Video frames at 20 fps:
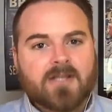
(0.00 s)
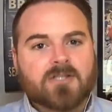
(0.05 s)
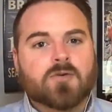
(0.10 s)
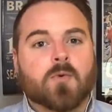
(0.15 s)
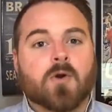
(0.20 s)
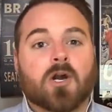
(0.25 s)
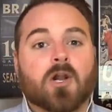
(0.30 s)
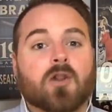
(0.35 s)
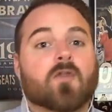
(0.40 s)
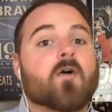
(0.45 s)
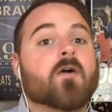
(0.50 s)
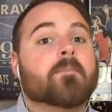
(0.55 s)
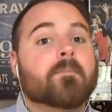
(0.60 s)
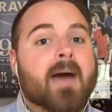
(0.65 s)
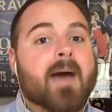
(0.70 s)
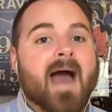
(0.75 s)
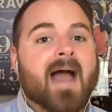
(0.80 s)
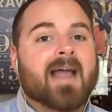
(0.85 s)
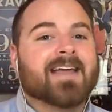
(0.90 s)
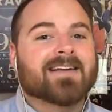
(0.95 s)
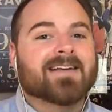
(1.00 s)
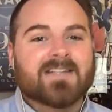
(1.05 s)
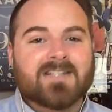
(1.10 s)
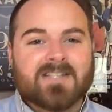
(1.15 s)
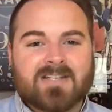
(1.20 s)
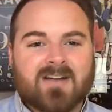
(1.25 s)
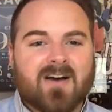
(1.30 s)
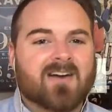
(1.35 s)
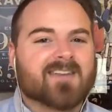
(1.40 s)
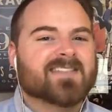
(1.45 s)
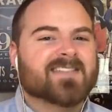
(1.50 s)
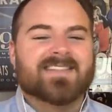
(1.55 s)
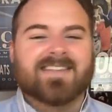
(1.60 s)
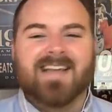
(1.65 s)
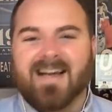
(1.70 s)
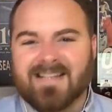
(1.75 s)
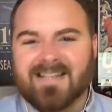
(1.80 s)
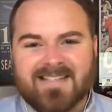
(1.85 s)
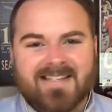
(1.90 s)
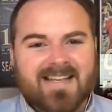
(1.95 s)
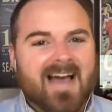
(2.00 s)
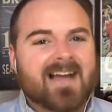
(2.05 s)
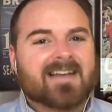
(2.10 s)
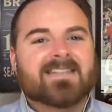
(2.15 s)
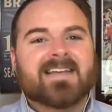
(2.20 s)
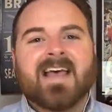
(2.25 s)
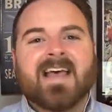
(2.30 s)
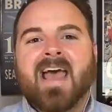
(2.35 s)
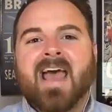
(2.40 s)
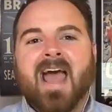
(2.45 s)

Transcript: So we're going to look back and discuss and dissect